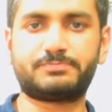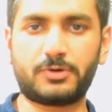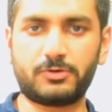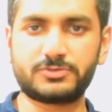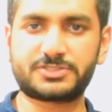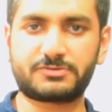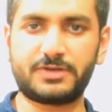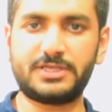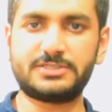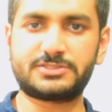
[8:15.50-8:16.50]
both
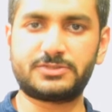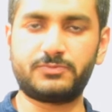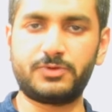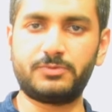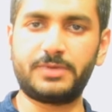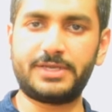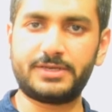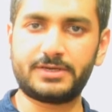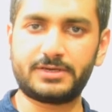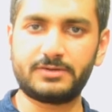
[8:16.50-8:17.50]
screens to view
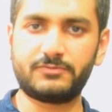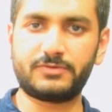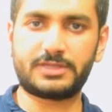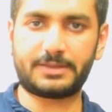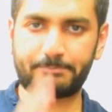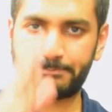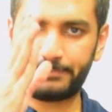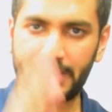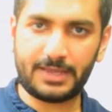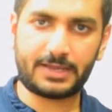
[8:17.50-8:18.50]
media with that
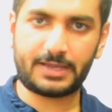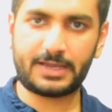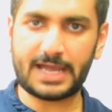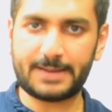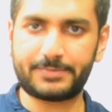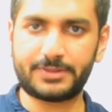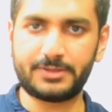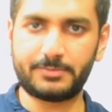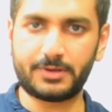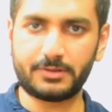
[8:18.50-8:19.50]
big gap in
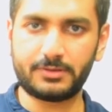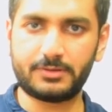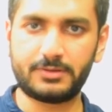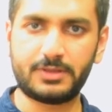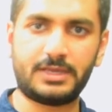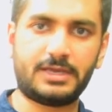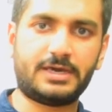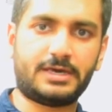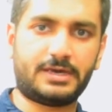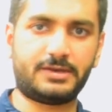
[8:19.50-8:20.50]
the middle.
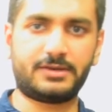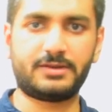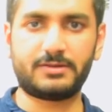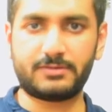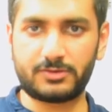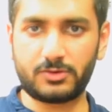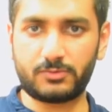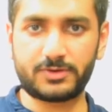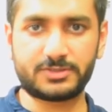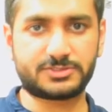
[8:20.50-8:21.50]
And
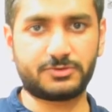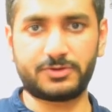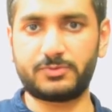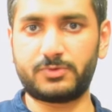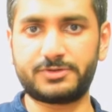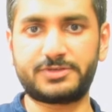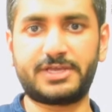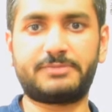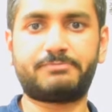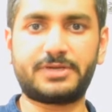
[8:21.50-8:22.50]
no one is going to want
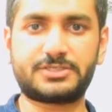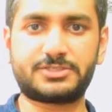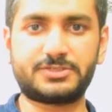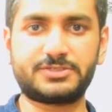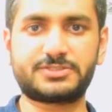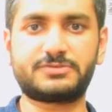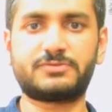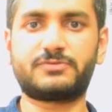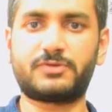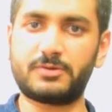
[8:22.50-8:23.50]
to take pictures
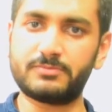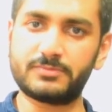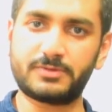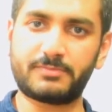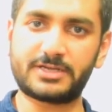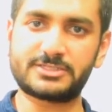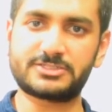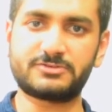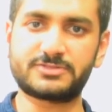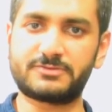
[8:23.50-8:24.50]
from the
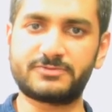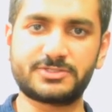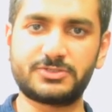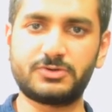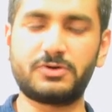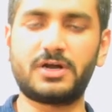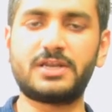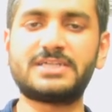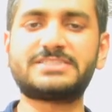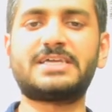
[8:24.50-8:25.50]
Microsoft Surface Duo
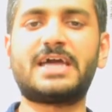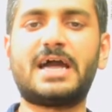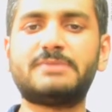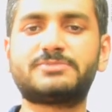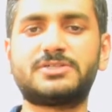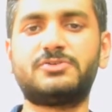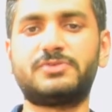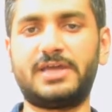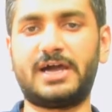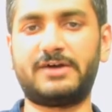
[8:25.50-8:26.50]
unless they
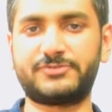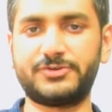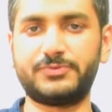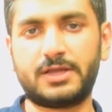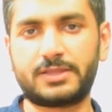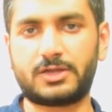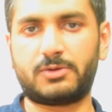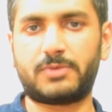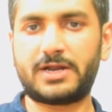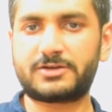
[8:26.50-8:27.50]
absolutely have to.
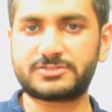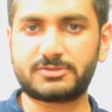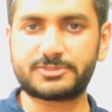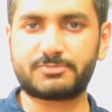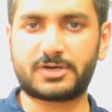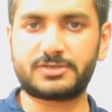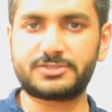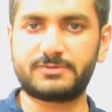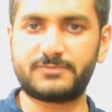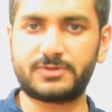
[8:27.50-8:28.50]
Now, Microsoft's
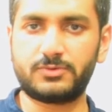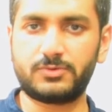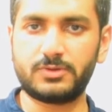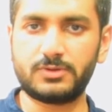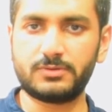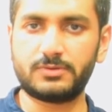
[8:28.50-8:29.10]
partnership with Google